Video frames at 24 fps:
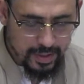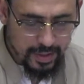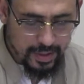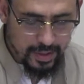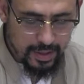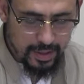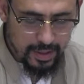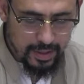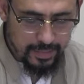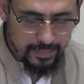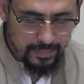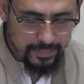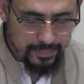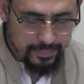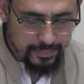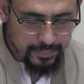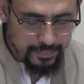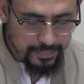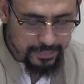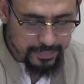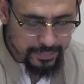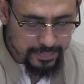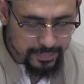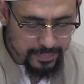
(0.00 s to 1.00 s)
So was
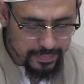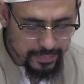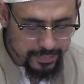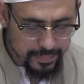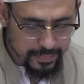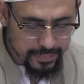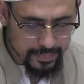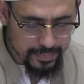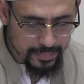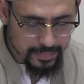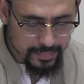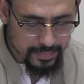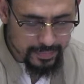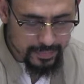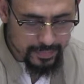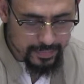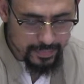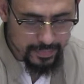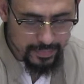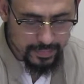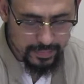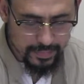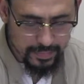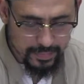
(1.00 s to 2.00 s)

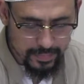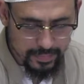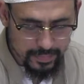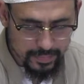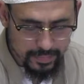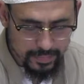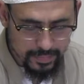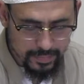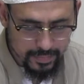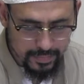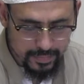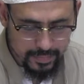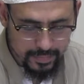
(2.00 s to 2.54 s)
it the what?